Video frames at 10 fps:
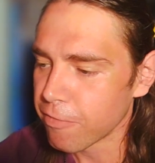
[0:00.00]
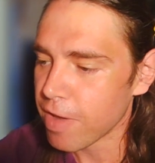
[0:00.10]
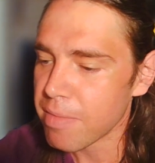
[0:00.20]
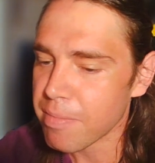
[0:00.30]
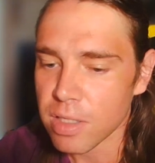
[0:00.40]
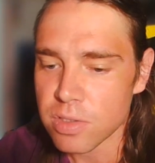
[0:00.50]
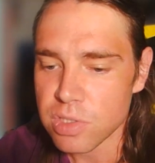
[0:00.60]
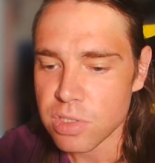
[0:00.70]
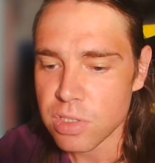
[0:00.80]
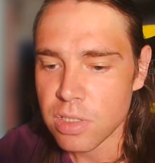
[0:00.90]

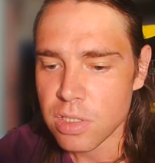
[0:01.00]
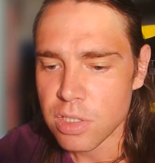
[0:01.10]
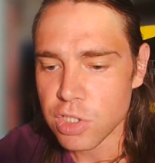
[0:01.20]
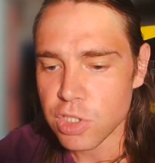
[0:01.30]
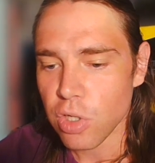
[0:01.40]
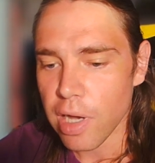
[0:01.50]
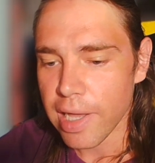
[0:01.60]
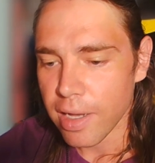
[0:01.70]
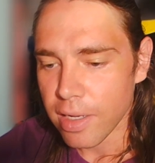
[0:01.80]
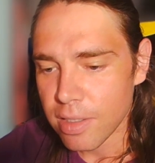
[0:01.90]
females, desire.